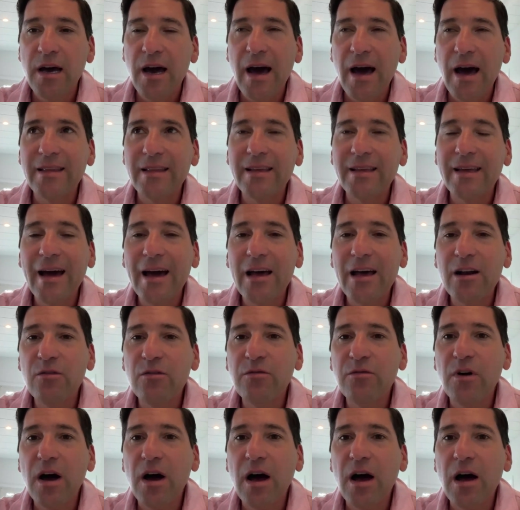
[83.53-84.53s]
and kind
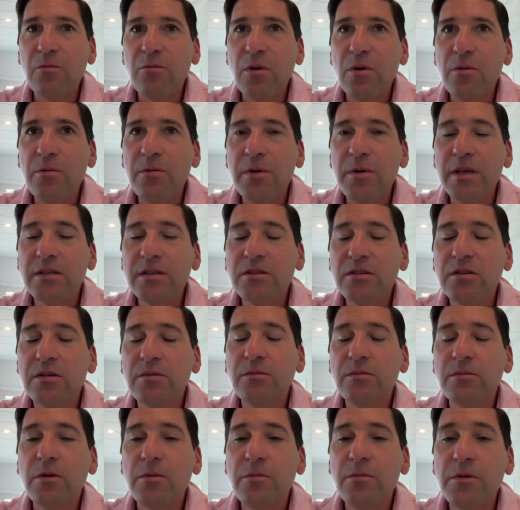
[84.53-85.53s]
of a
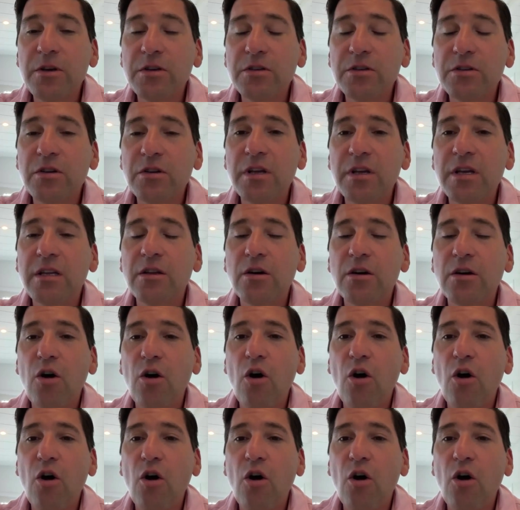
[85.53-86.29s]
revisioning